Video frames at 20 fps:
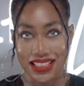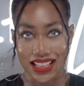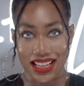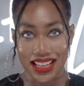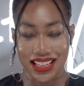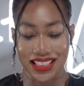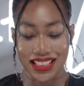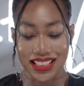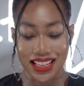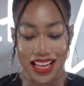
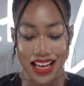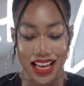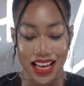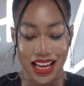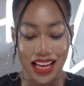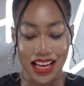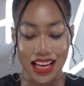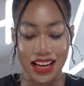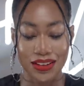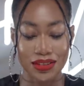sign.
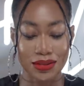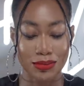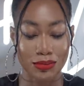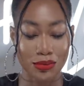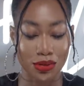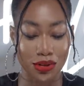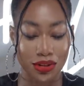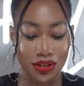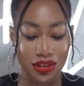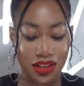I have some
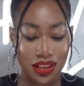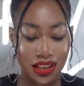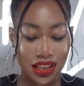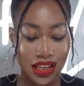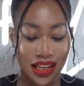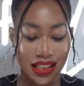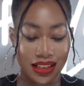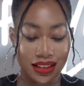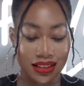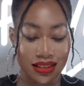more
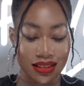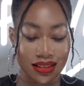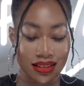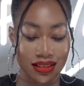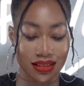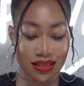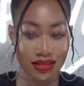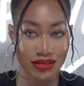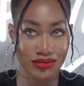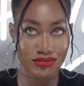lights
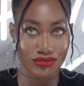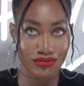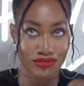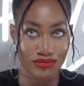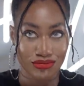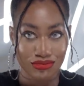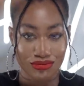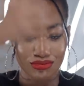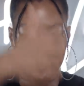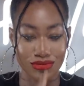
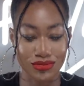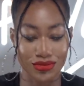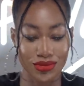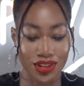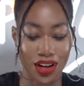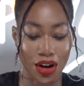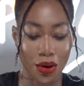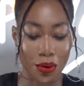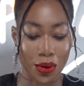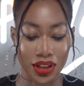
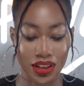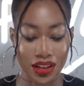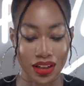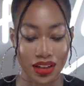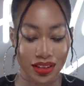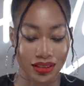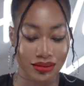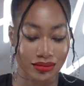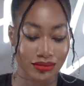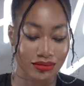going
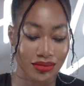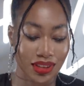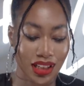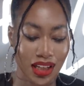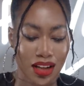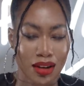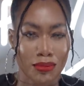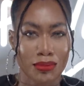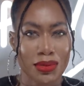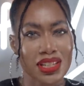on.
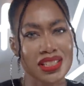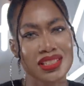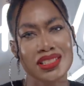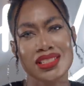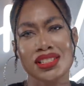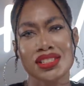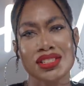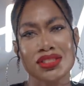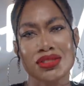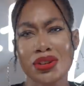
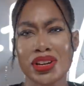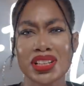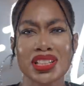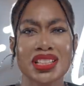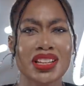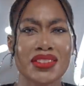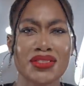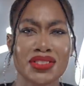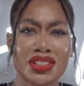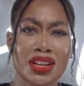Basically just trying to
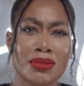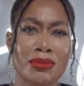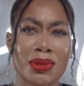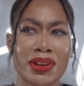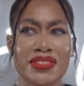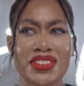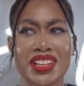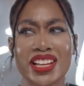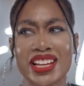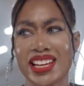level up. I
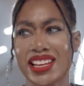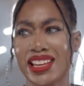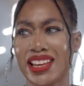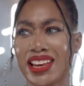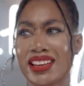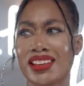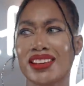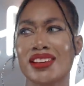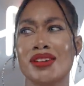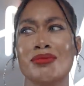feel like I
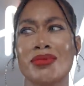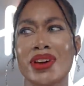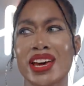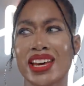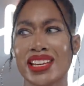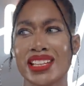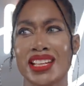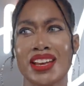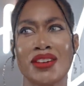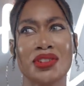can't come
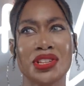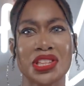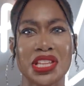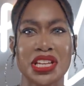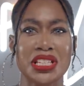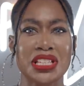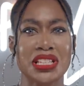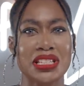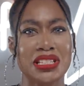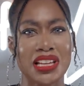back and
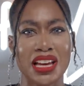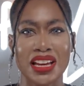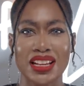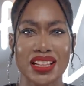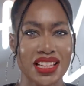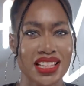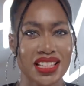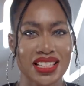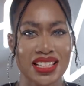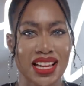everything is
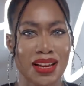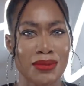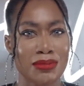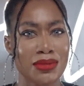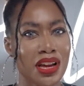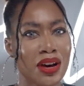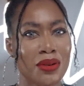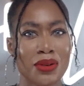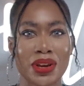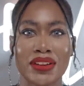exactly the same.
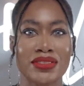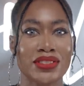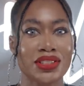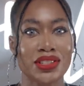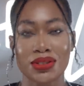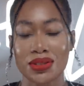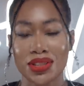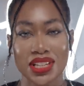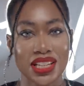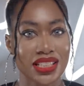Now we have to
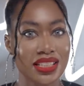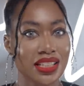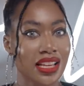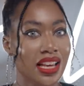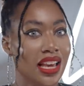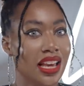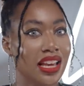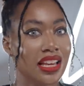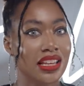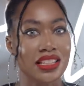do things
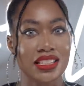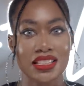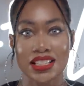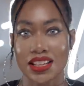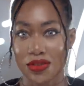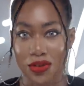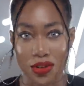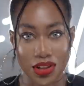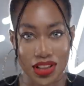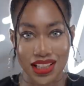
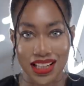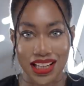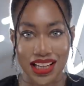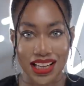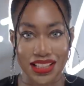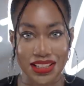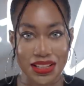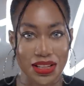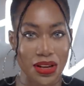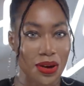
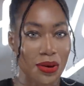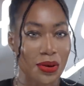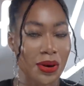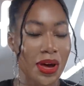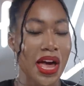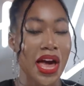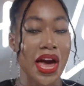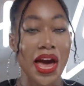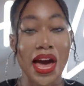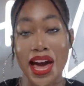differently. So,
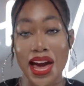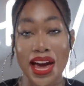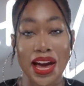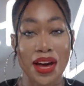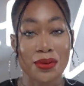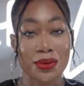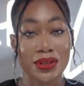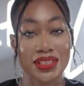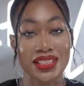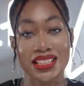
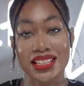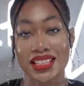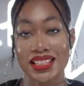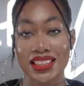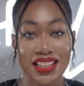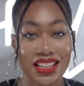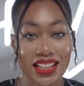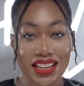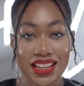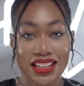hey, what's good
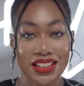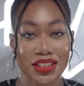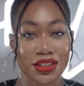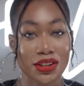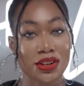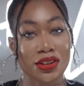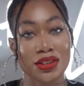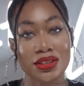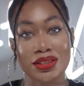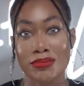in the hood? Your
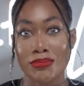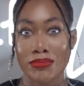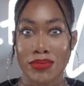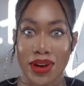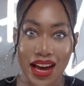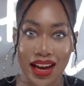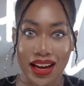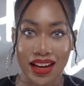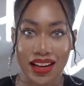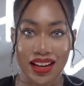girl's
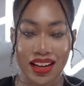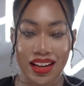back.